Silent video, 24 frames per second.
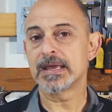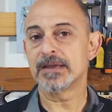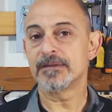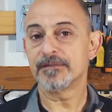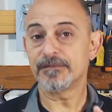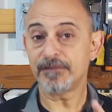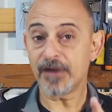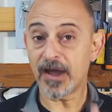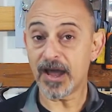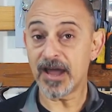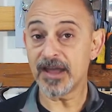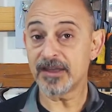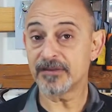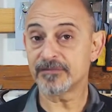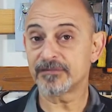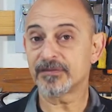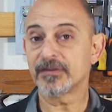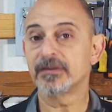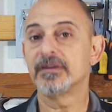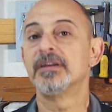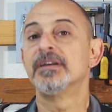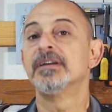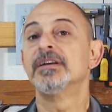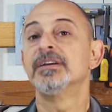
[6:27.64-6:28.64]

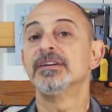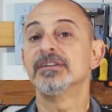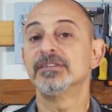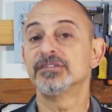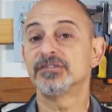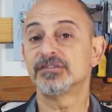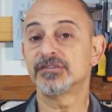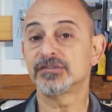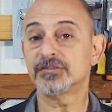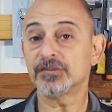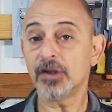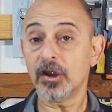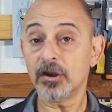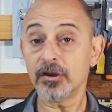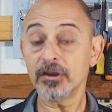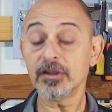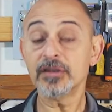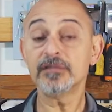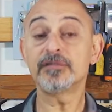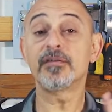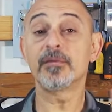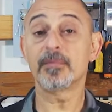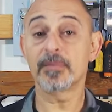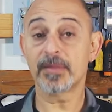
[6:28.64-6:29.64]
Five,
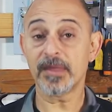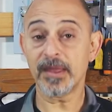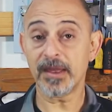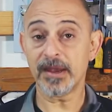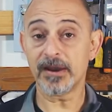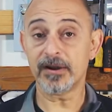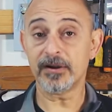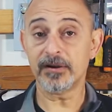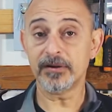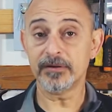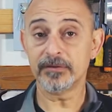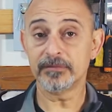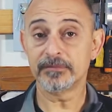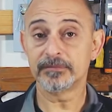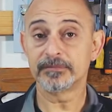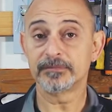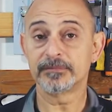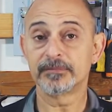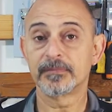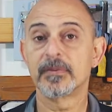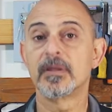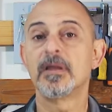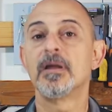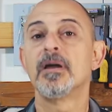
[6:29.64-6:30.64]
starting from there,
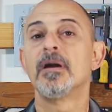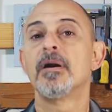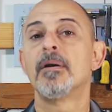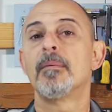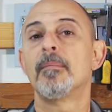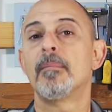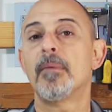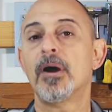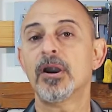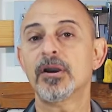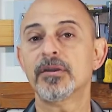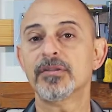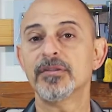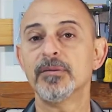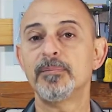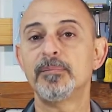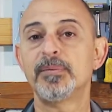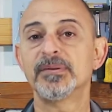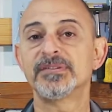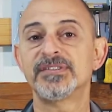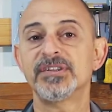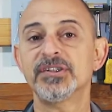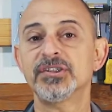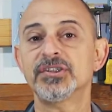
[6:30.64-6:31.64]
mark the
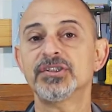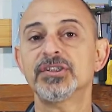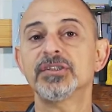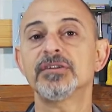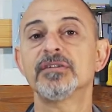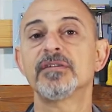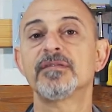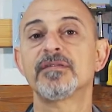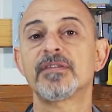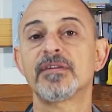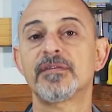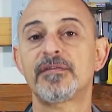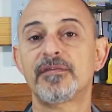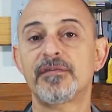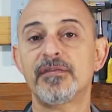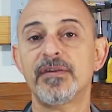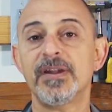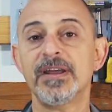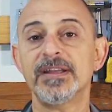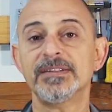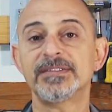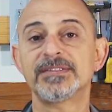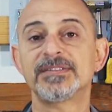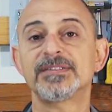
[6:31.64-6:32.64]
position of the
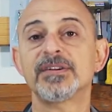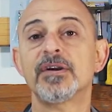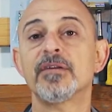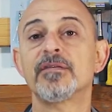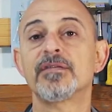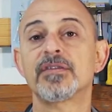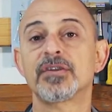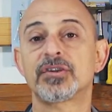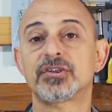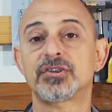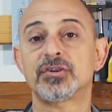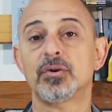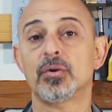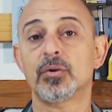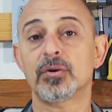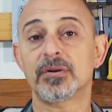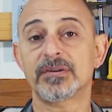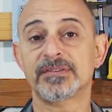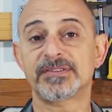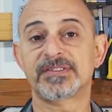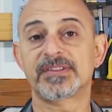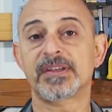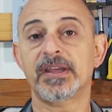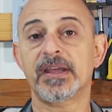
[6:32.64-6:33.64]
frets of the
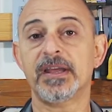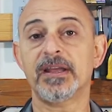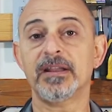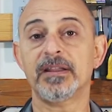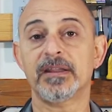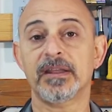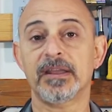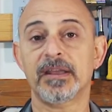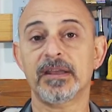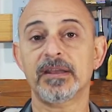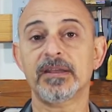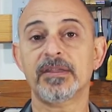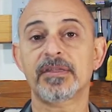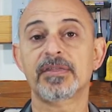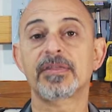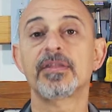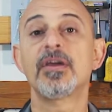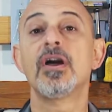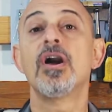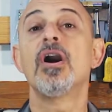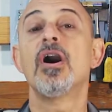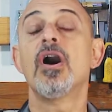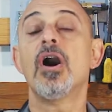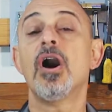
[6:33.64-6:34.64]
shorter scale length
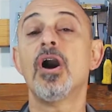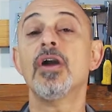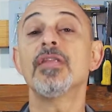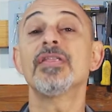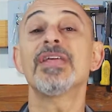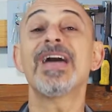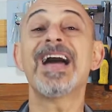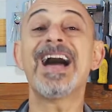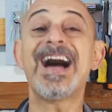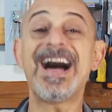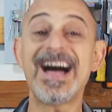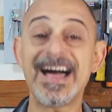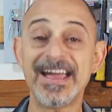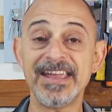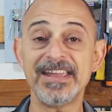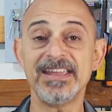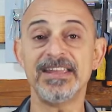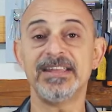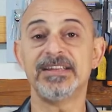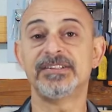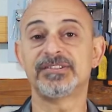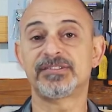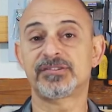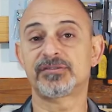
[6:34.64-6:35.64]
on the high
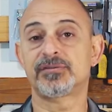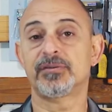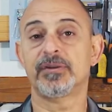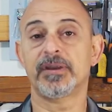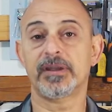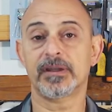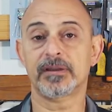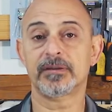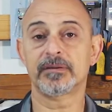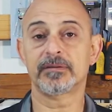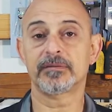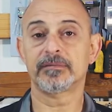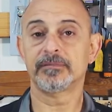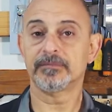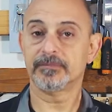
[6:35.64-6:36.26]
E string.